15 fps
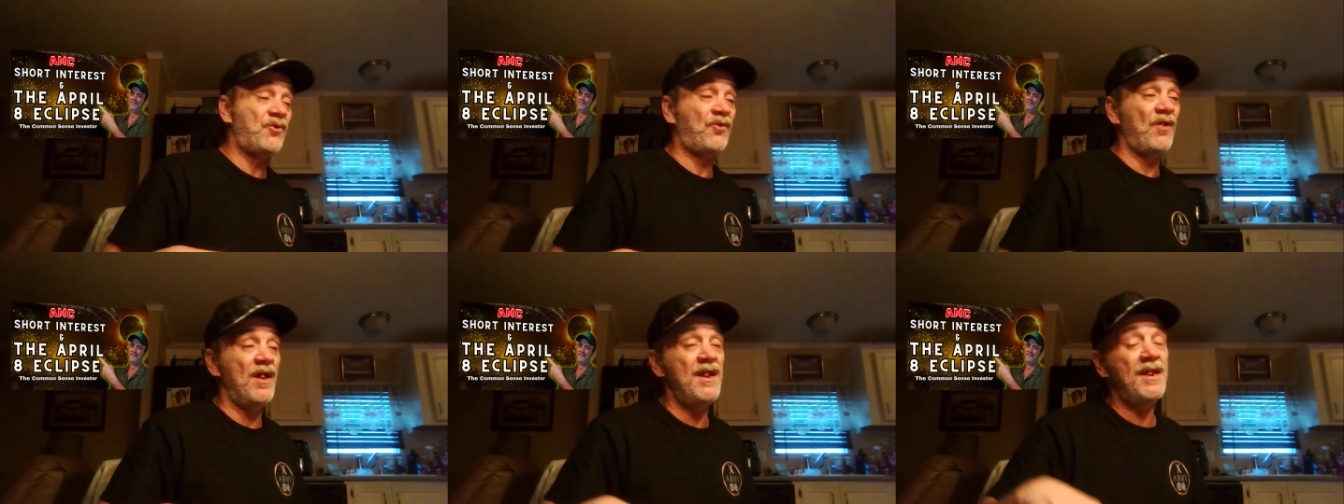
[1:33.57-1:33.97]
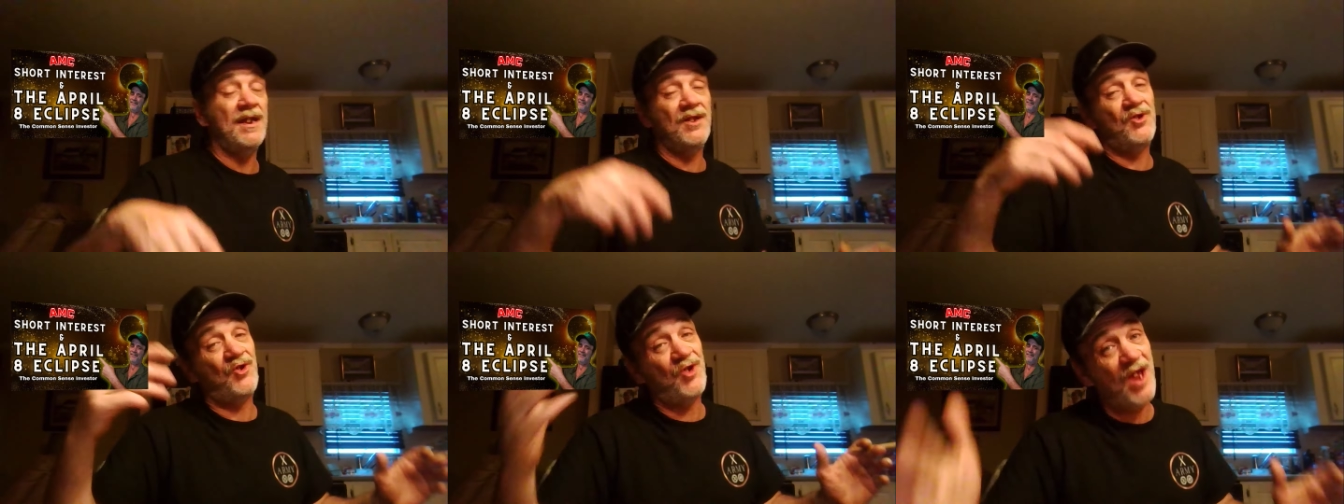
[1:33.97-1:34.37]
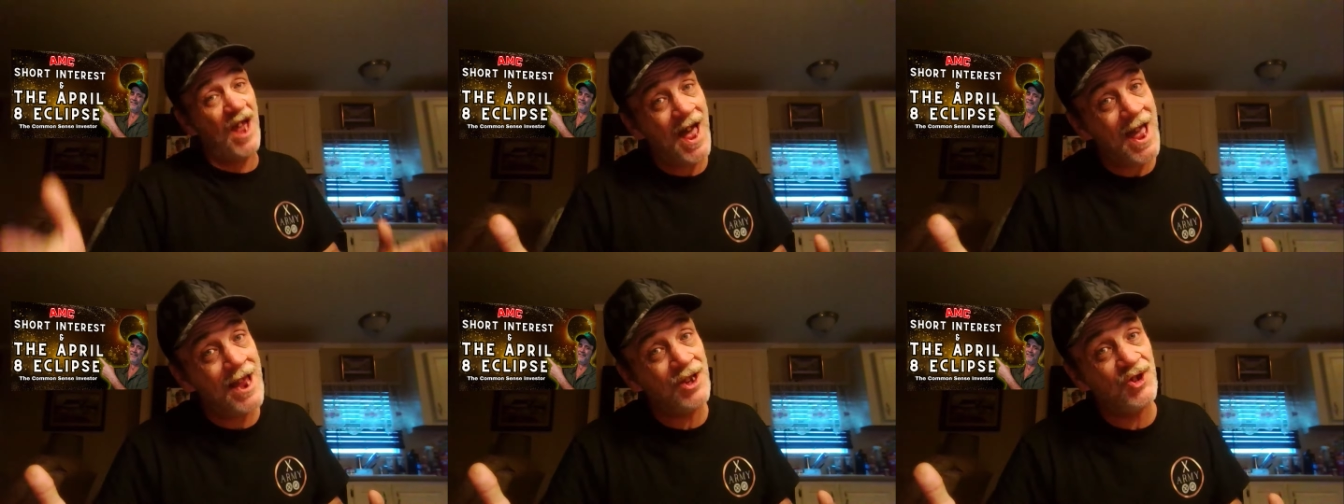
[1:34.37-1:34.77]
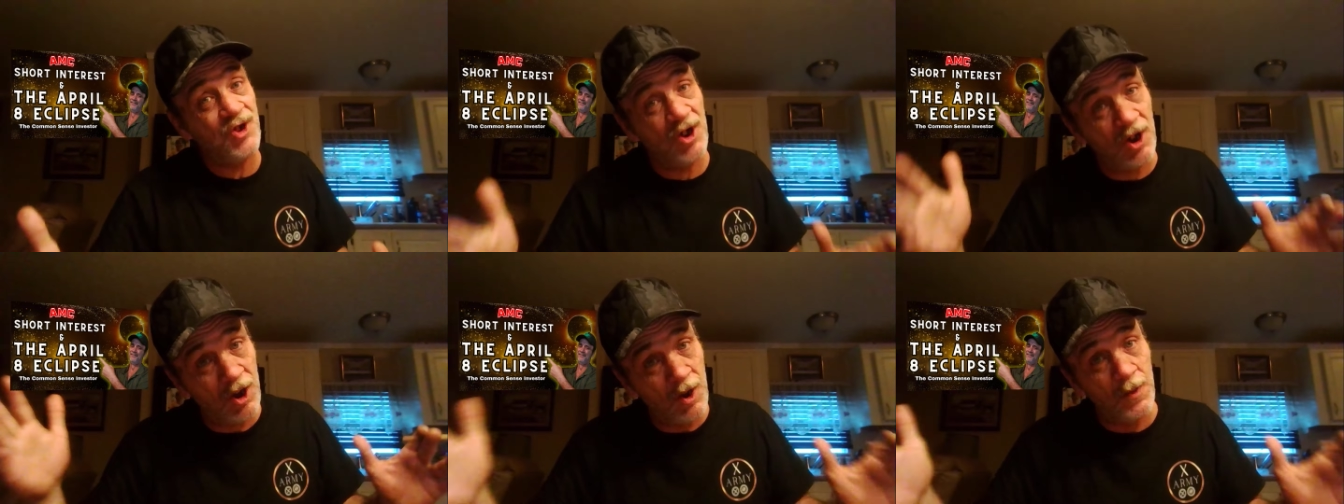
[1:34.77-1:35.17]
sake, it's tied
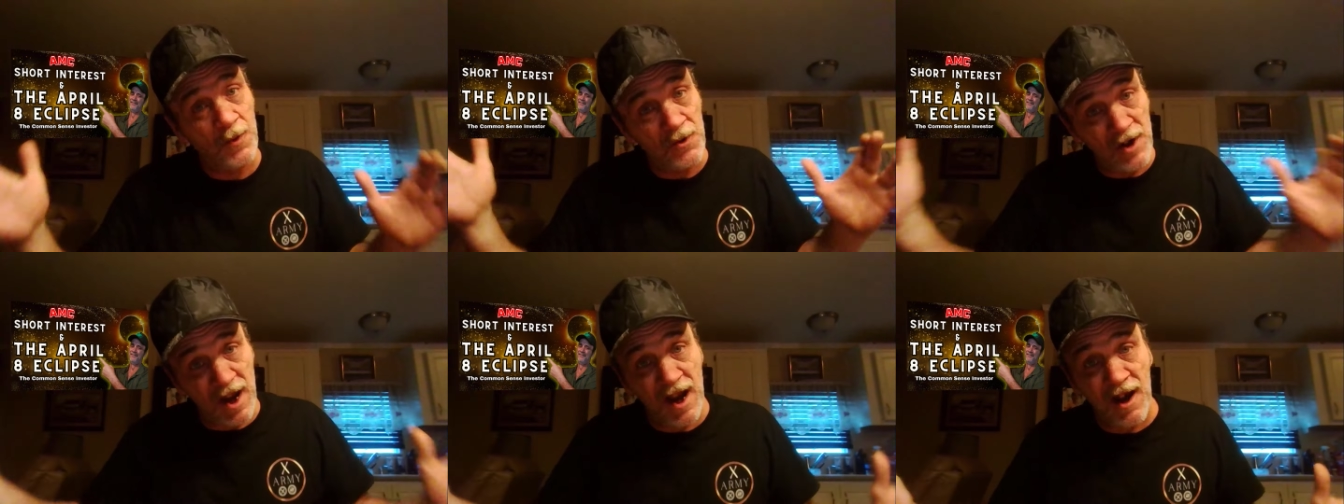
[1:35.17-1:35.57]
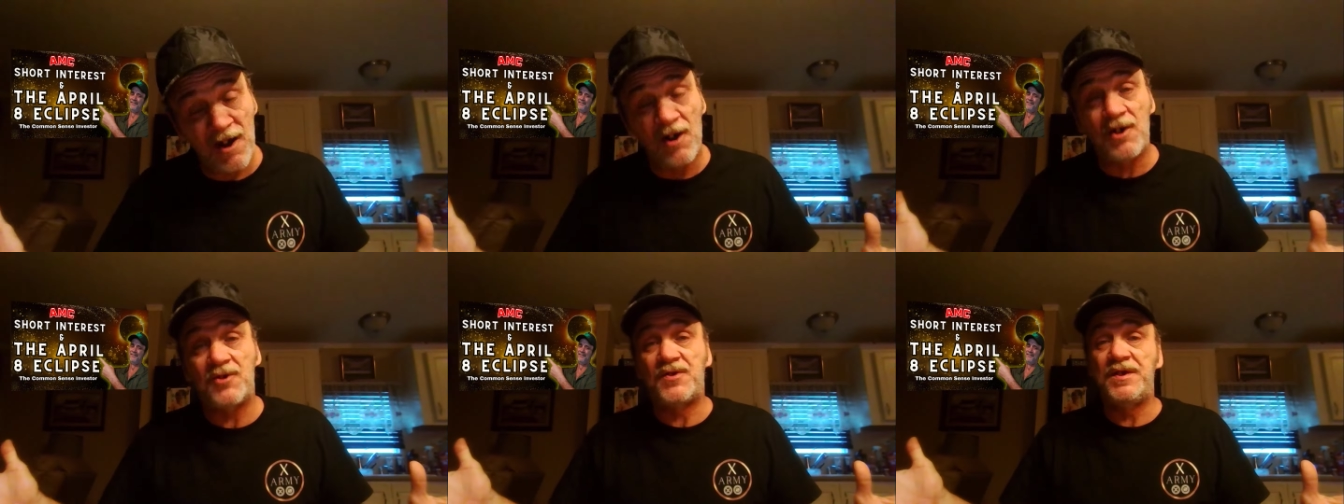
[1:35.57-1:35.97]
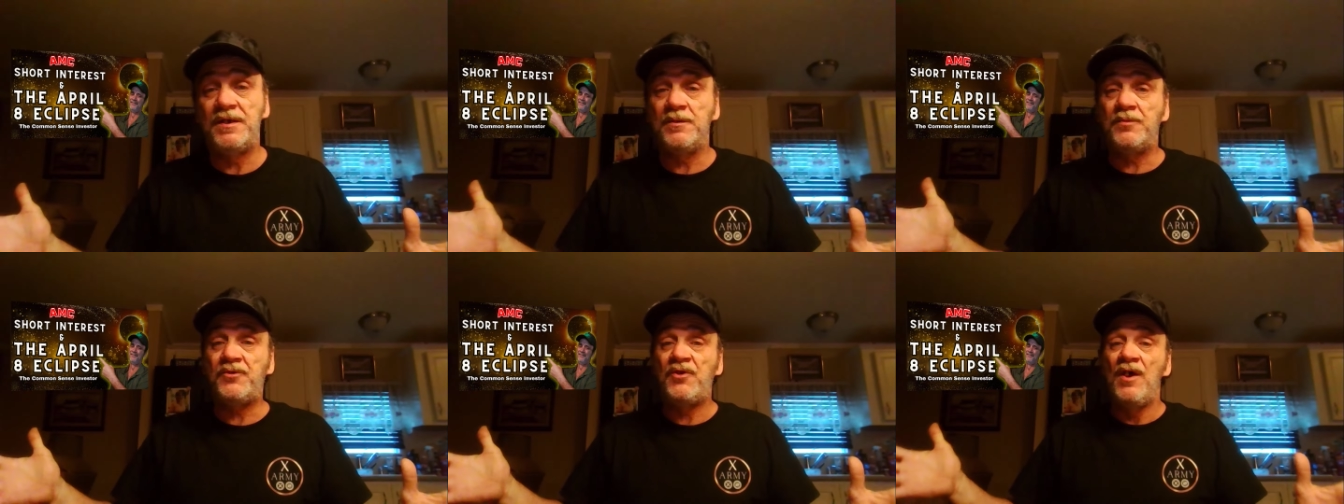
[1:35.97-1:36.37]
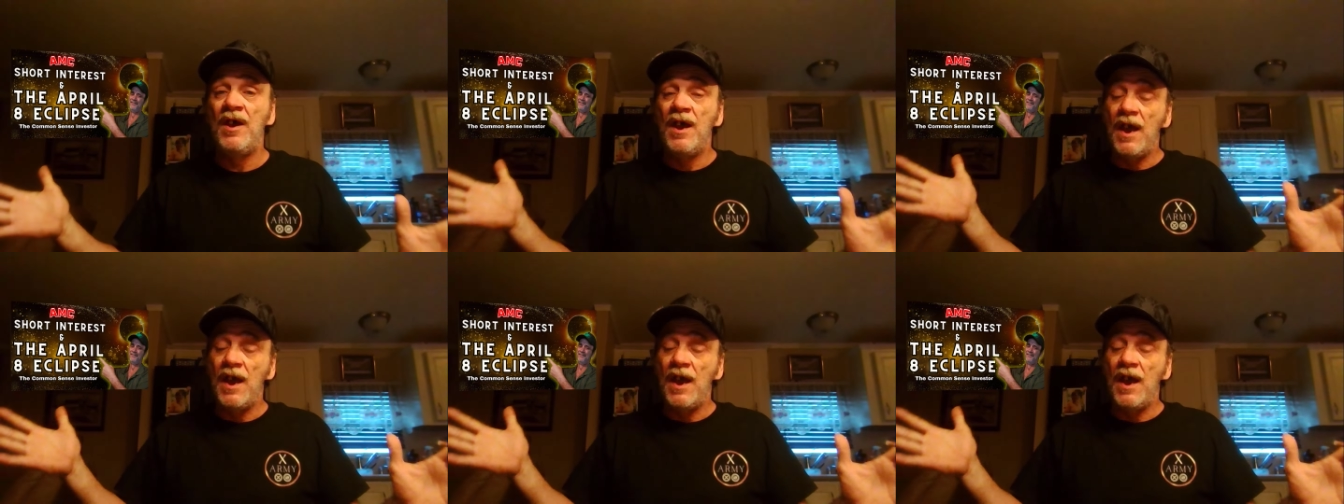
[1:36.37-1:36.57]
to other narratives